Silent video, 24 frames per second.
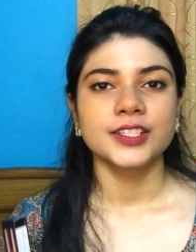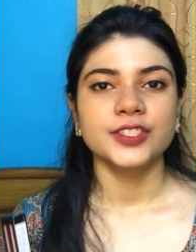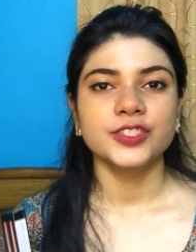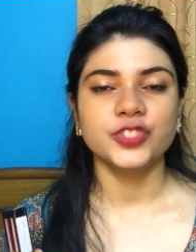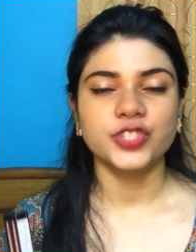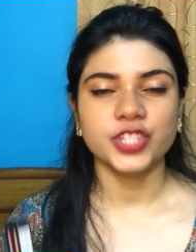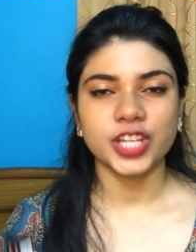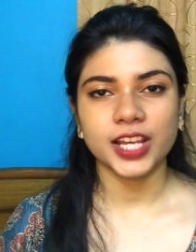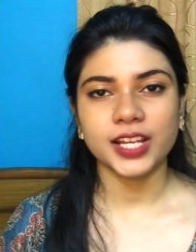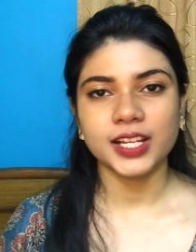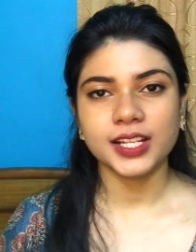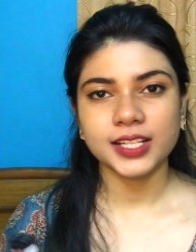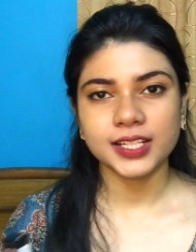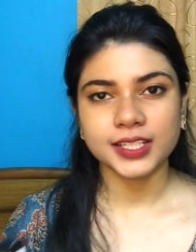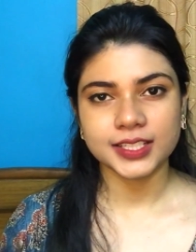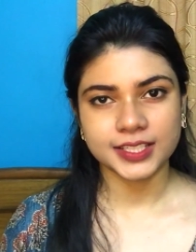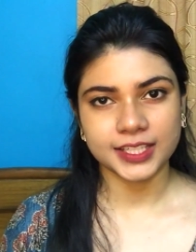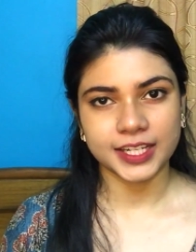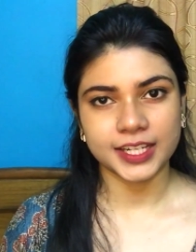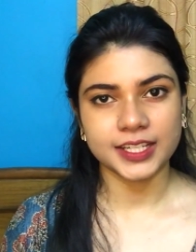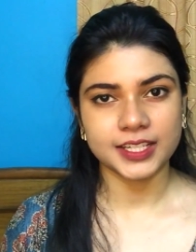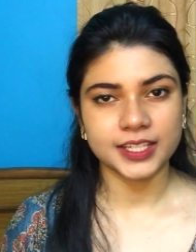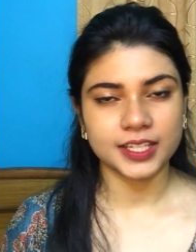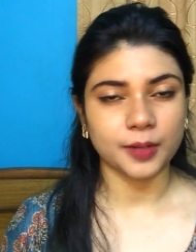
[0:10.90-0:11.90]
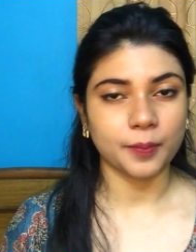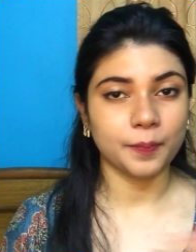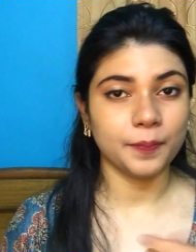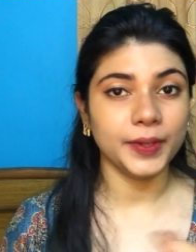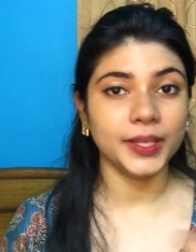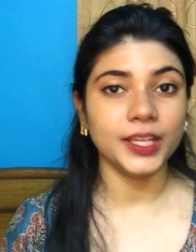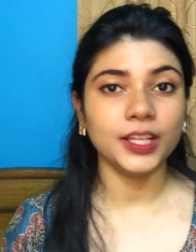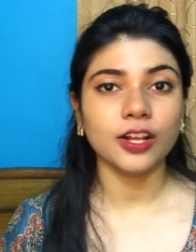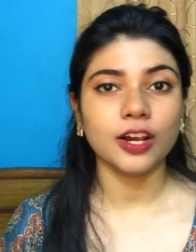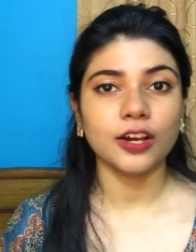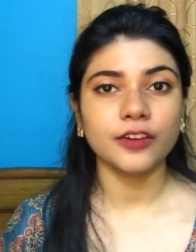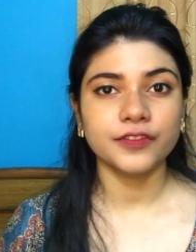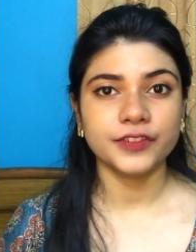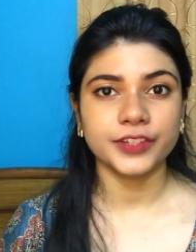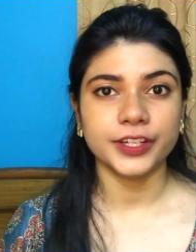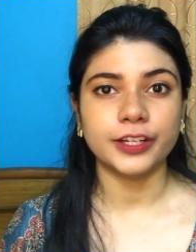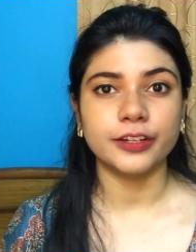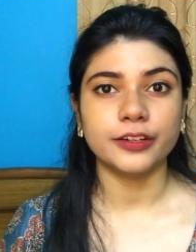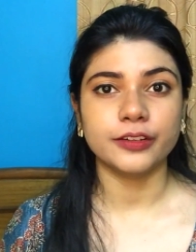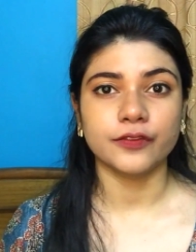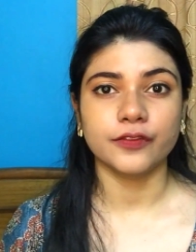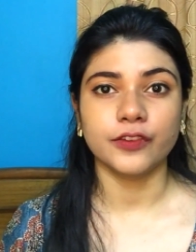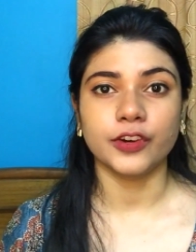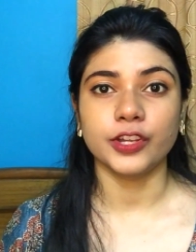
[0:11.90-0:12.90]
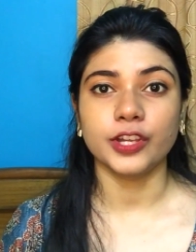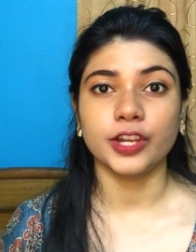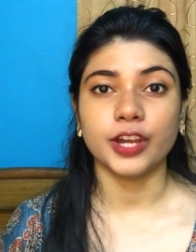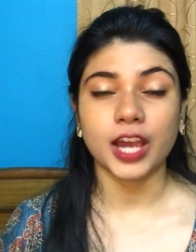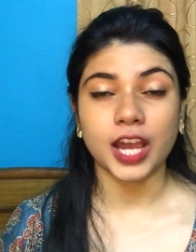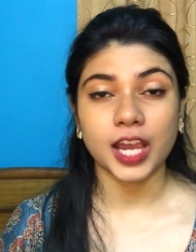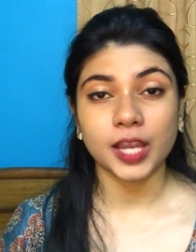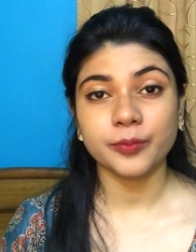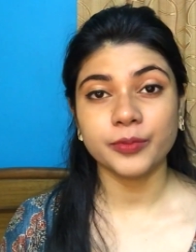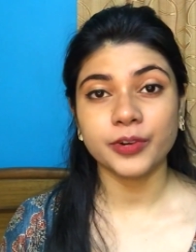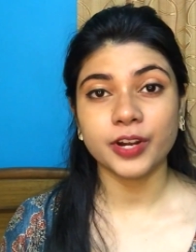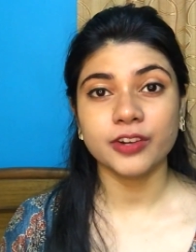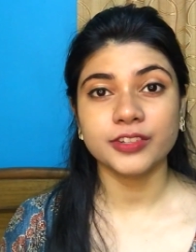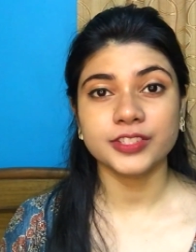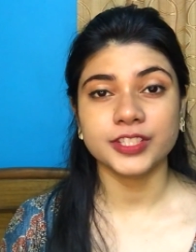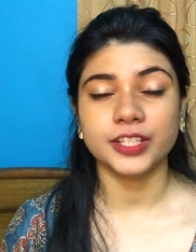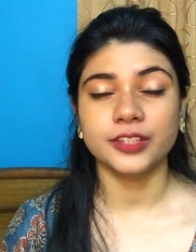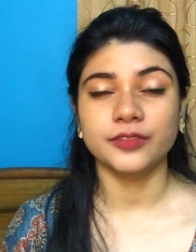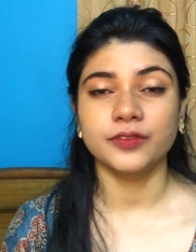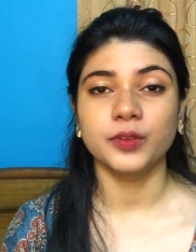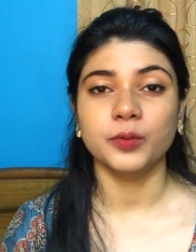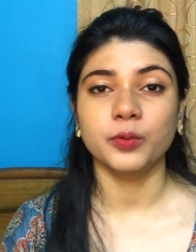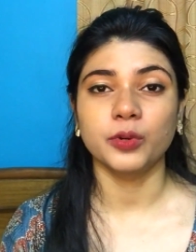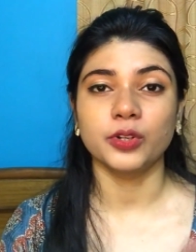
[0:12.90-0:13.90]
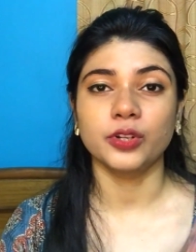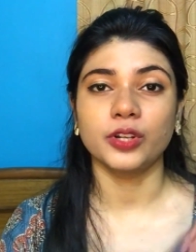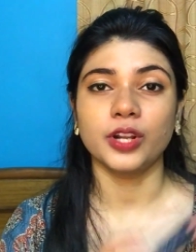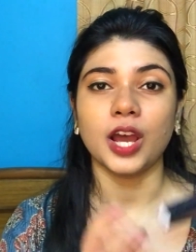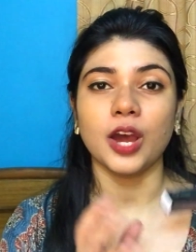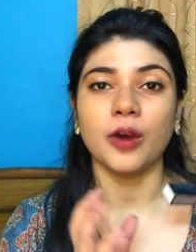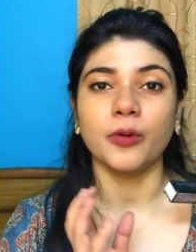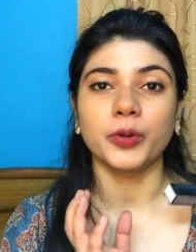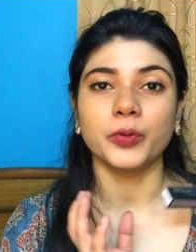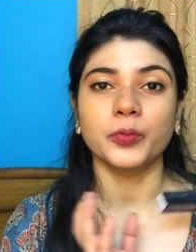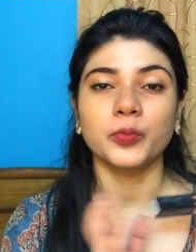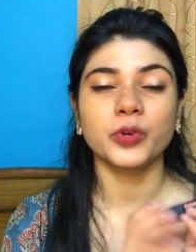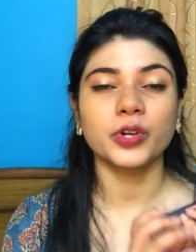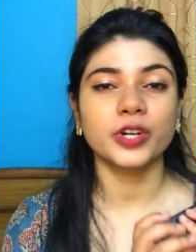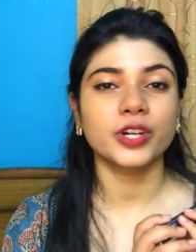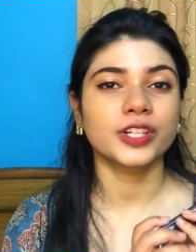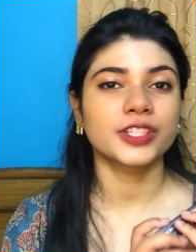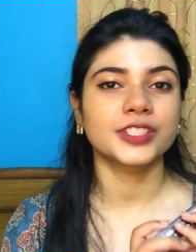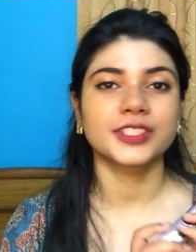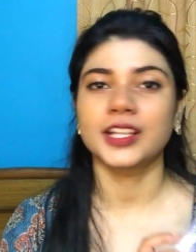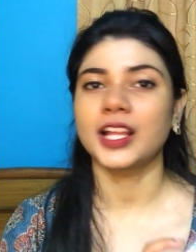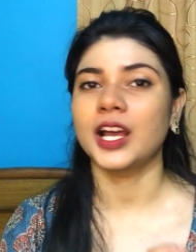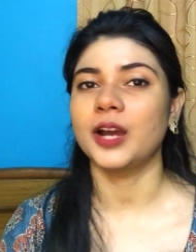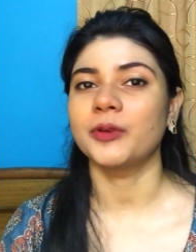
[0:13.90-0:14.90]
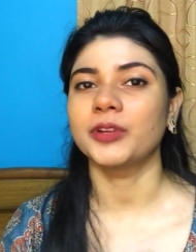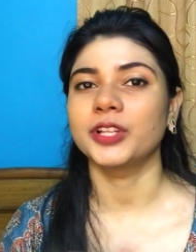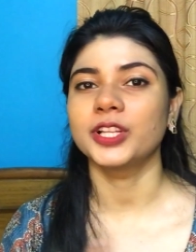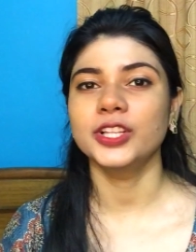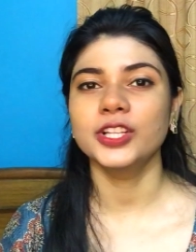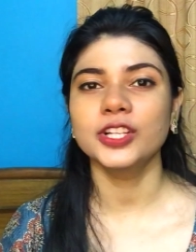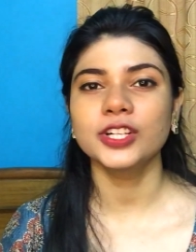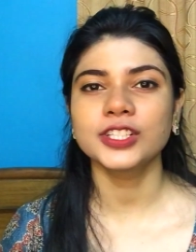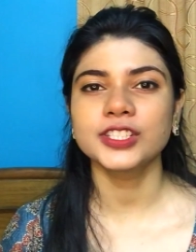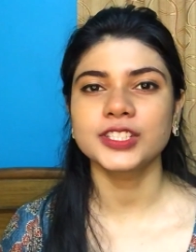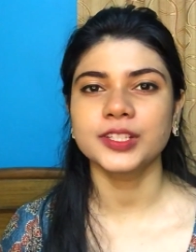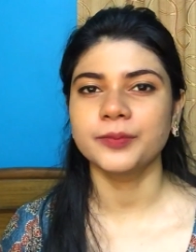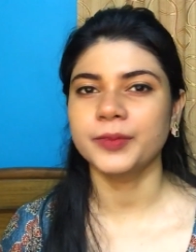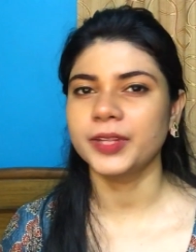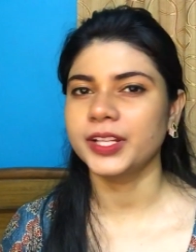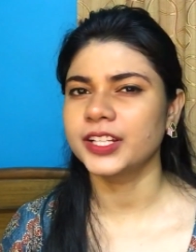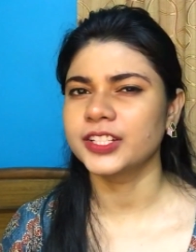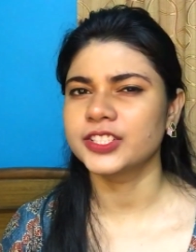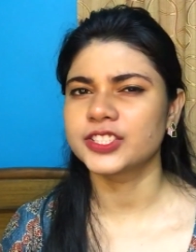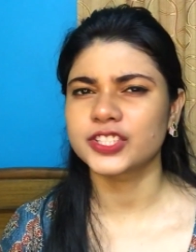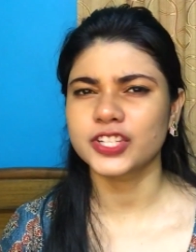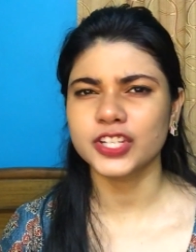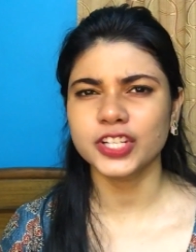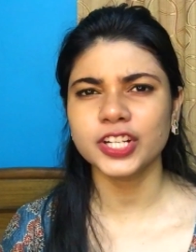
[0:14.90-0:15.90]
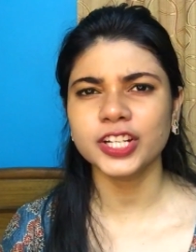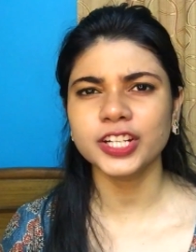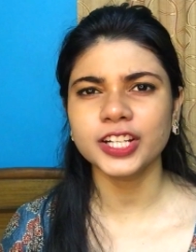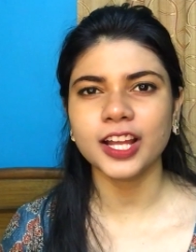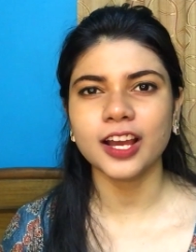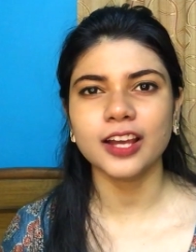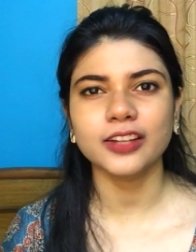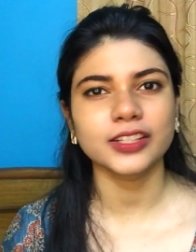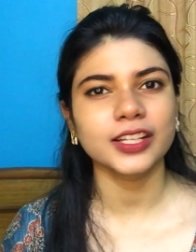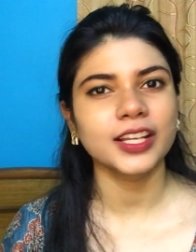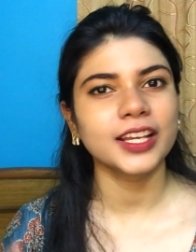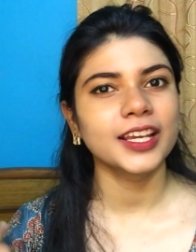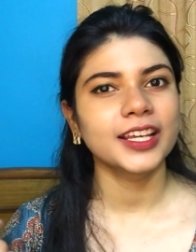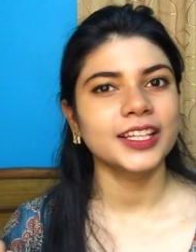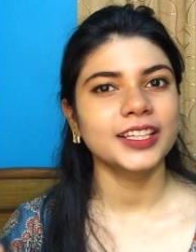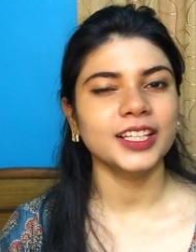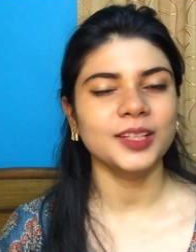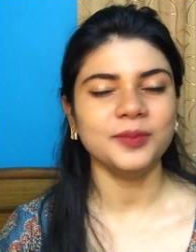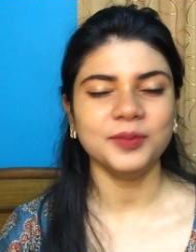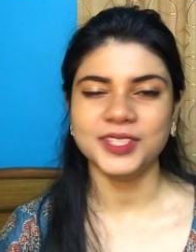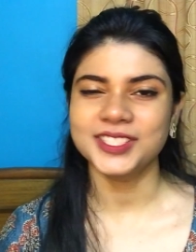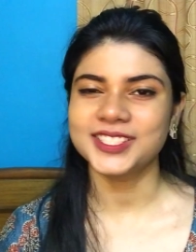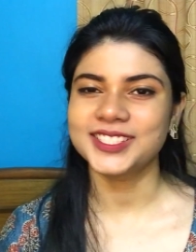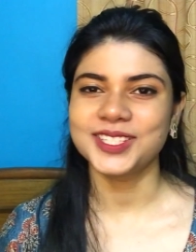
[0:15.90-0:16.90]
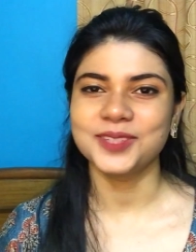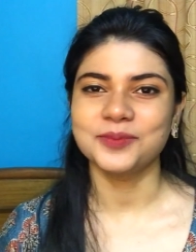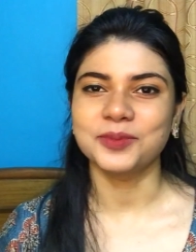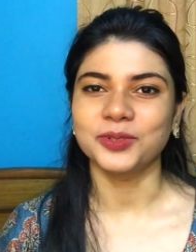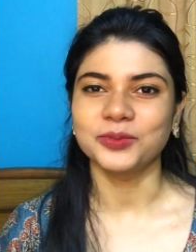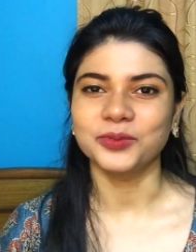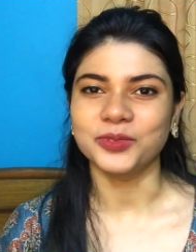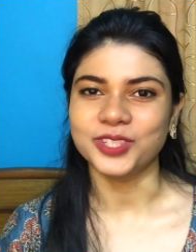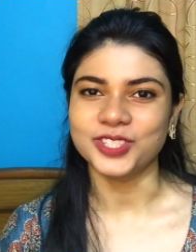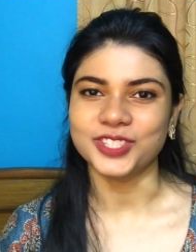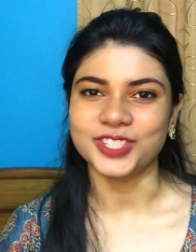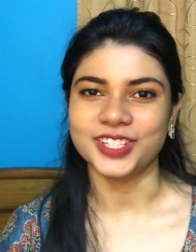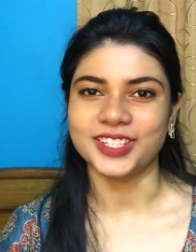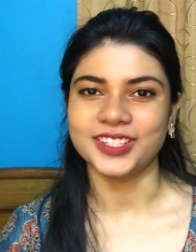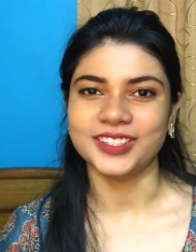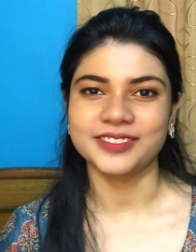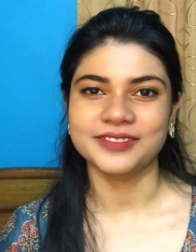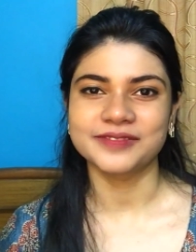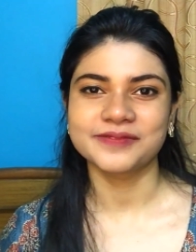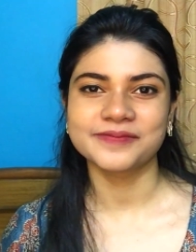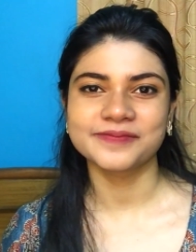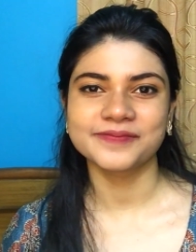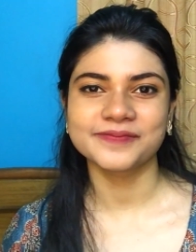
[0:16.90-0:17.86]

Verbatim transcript: gel tint peel off tint for your eyebrows and if you want to know how it works and how it looks and whether it's good or not then please keep on watching